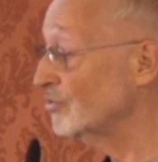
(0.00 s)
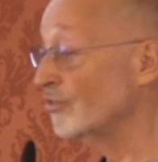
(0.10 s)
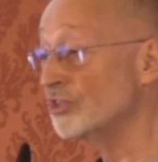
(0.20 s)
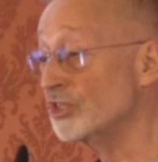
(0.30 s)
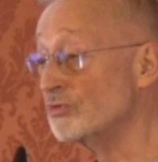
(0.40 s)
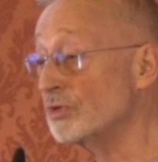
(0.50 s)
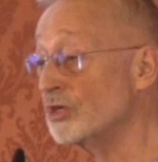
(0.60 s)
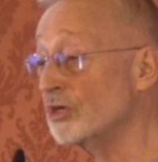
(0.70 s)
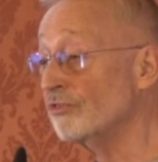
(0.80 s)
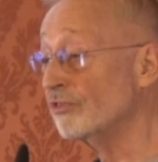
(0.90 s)
versus
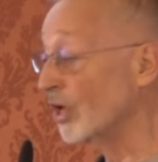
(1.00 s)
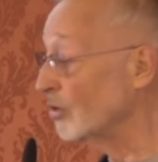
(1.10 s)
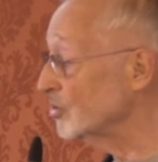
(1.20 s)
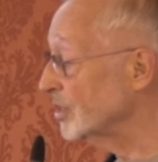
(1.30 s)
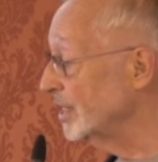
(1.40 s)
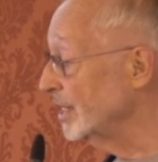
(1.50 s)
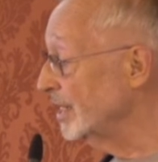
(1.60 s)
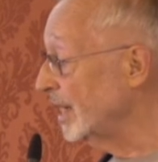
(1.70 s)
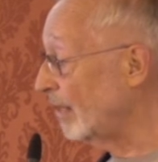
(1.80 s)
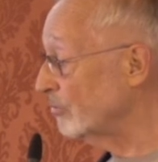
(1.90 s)
return flows.
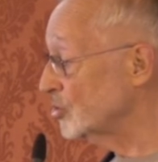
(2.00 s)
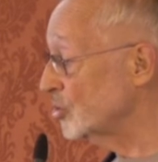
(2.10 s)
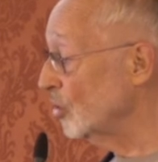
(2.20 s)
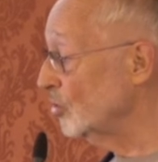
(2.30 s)
I will show